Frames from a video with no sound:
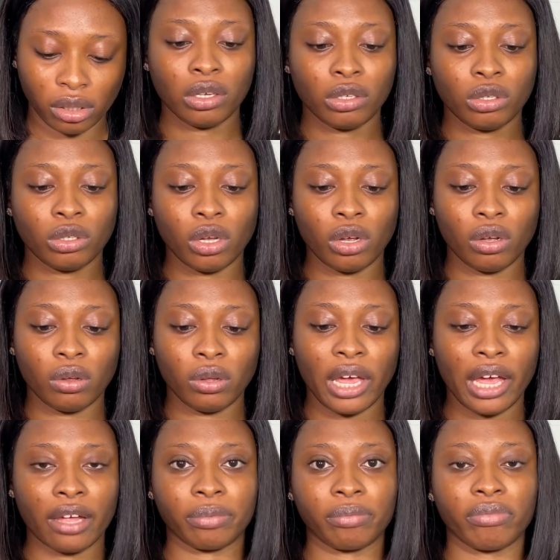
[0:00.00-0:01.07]
So
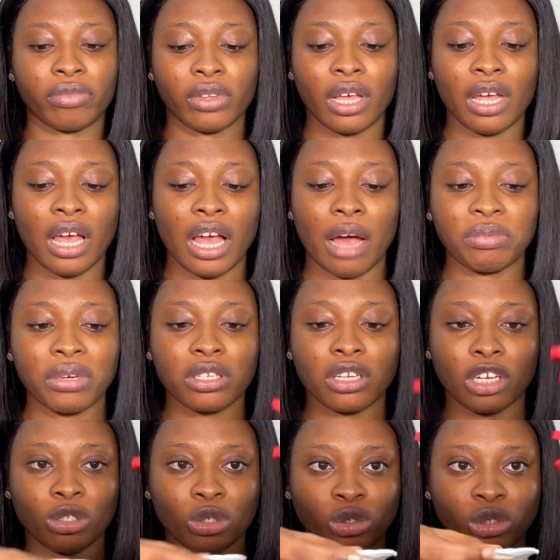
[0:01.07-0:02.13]
yeah, I'm just
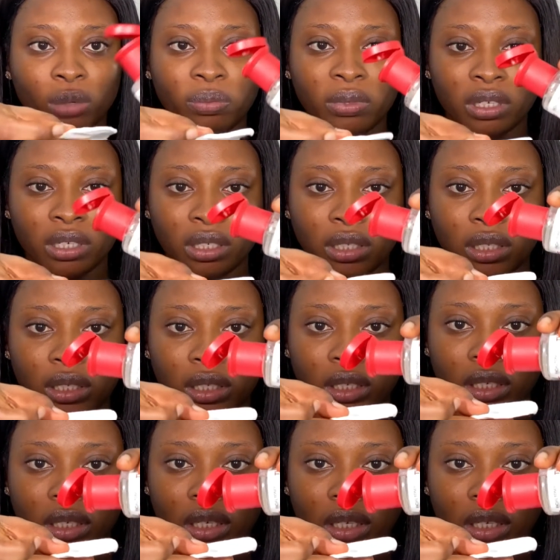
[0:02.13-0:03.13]
going to drop this.